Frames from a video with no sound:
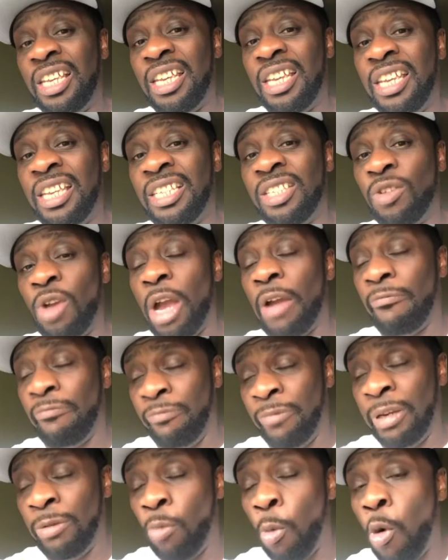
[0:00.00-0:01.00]
is
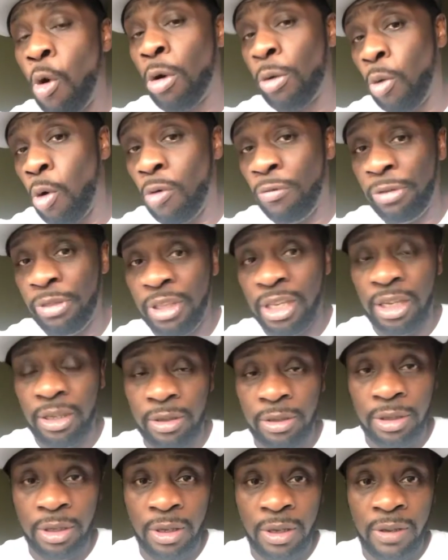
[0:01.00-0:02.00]
reward over there
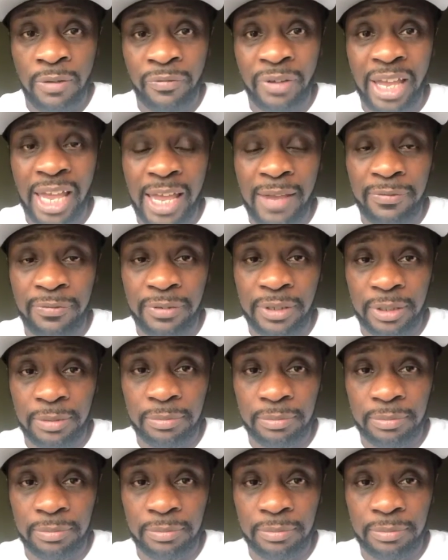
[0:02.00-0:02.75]
for effort.